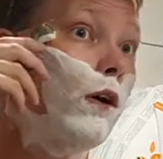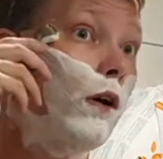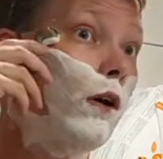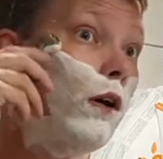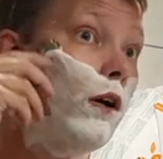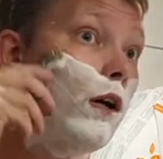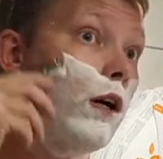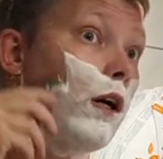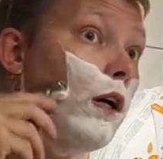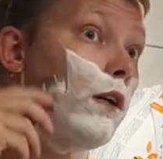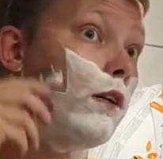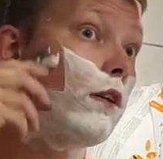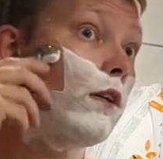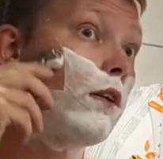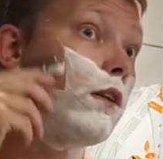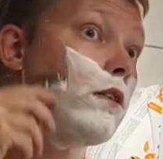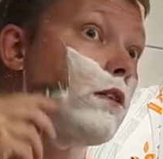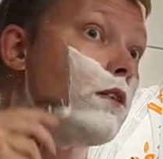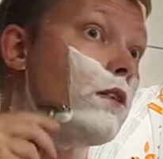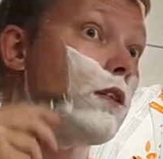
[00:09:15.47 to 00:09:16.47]
and
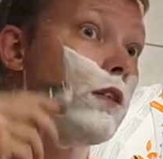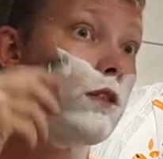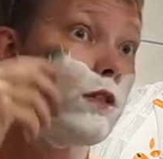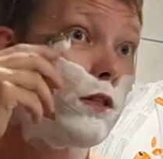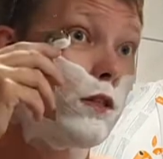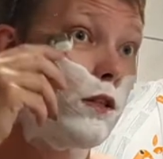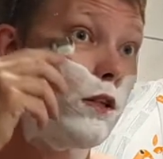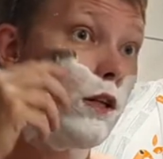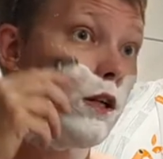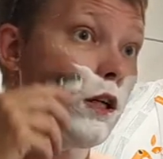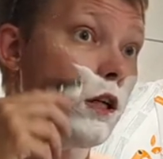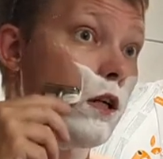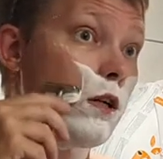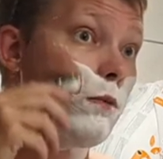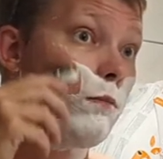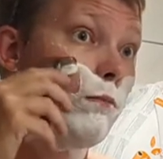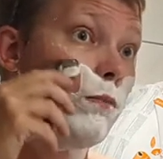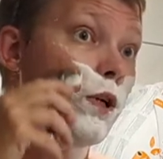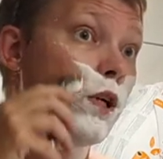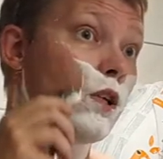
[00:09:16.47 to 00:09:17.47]
this is like
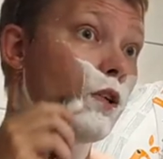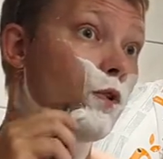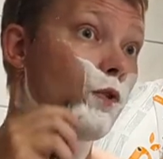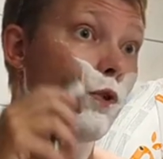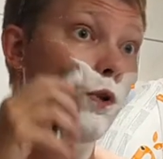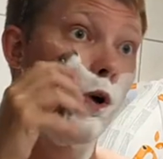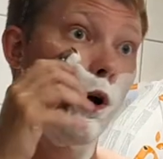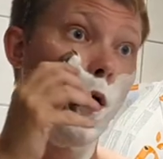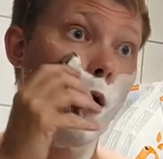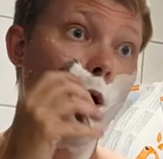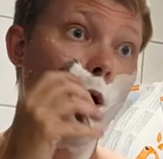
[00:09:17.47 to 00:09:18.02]
butter.